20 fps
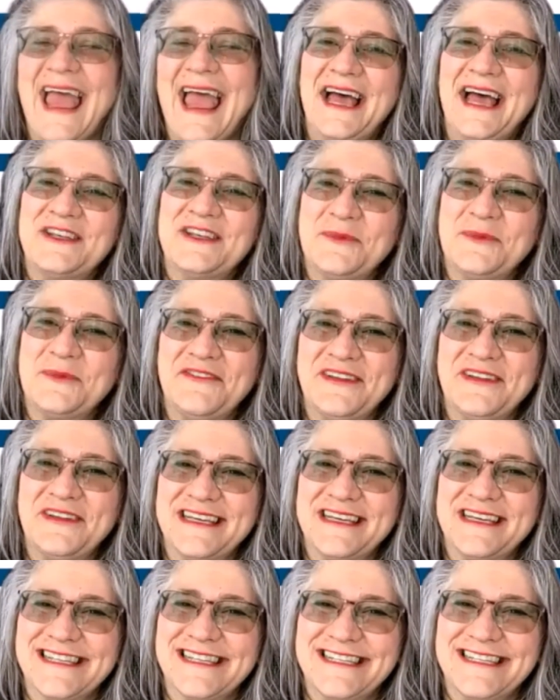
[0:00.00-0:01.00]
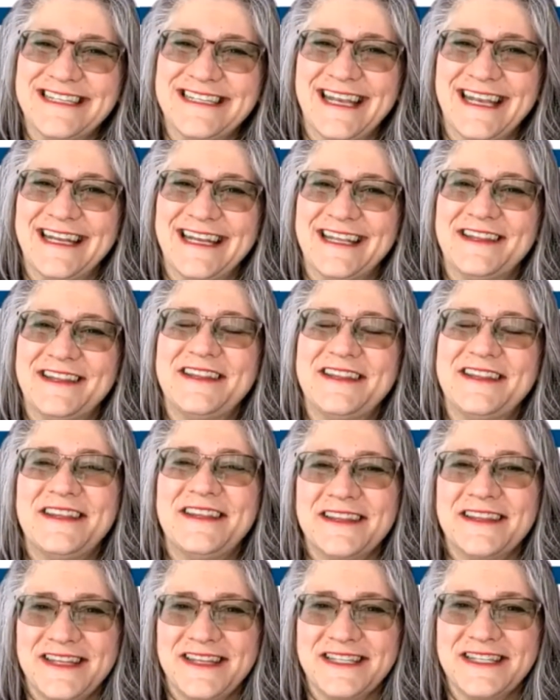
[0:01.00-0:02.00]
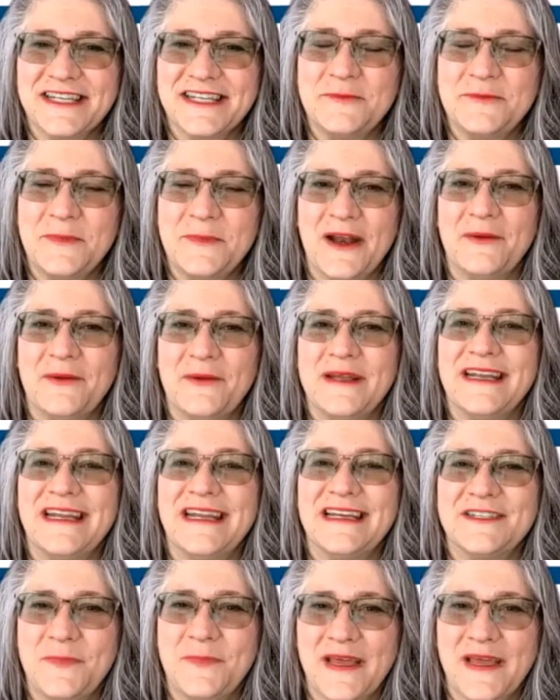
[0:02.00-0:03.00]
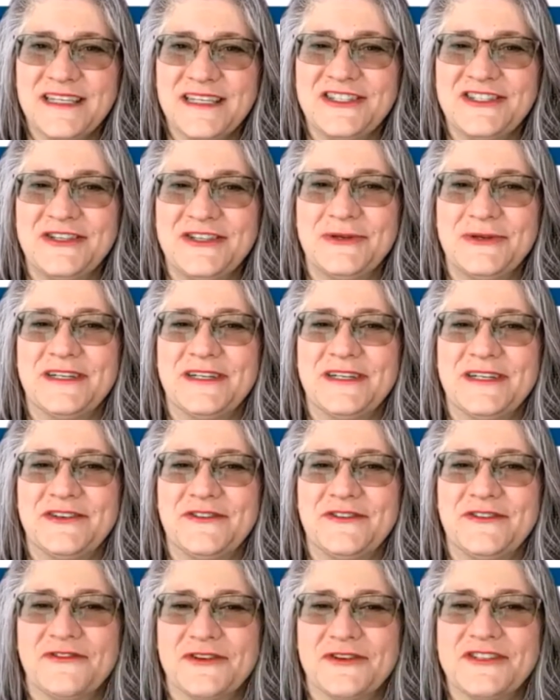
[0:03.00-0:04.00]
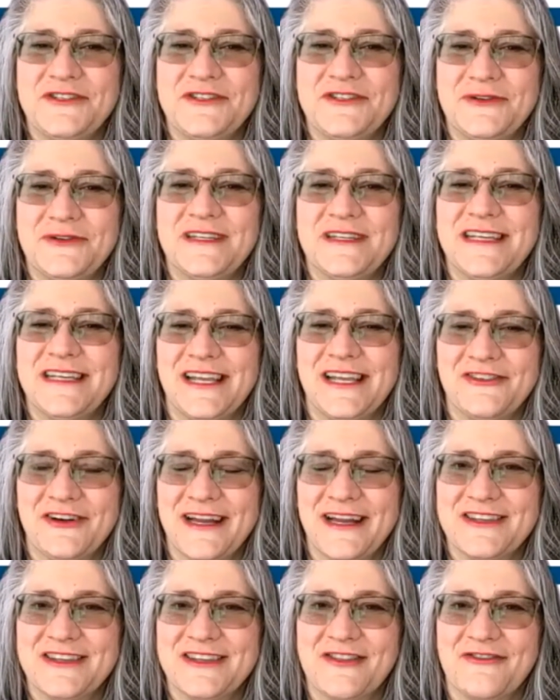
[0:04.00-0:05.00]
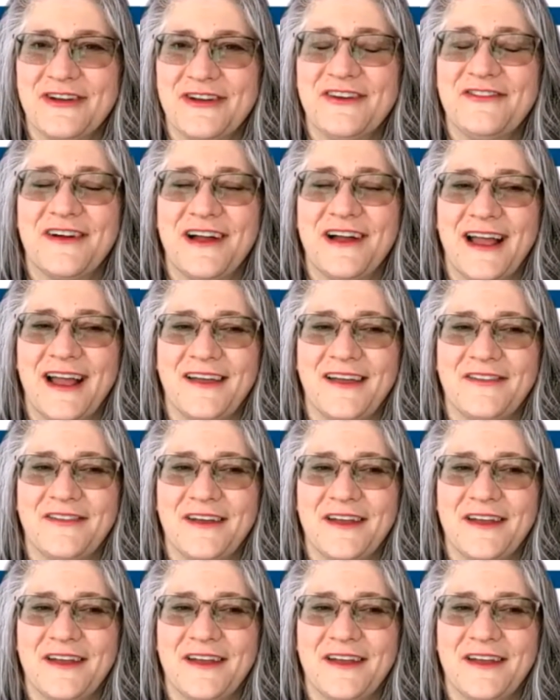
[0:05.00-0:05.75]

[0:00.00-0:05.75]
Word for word: as previously stated this experiment is best suited for students in grades three to five,